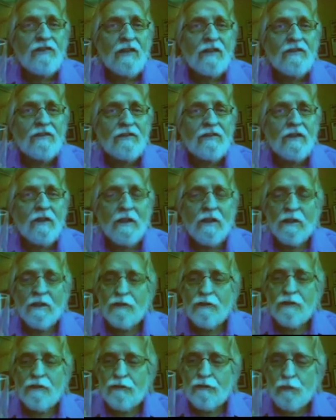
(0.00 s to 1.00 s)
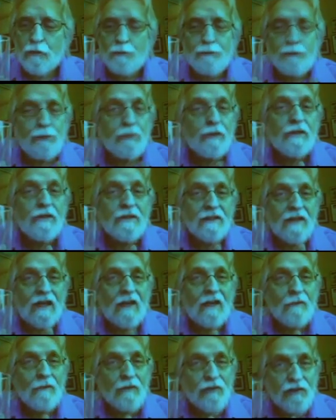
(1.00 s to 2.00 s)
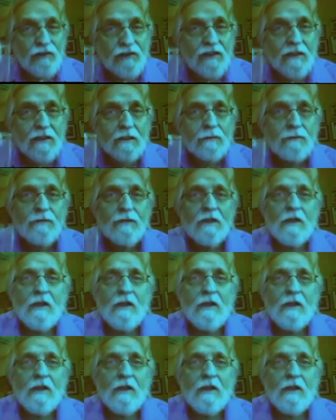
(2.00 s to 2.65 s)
cents to put it on the shelf,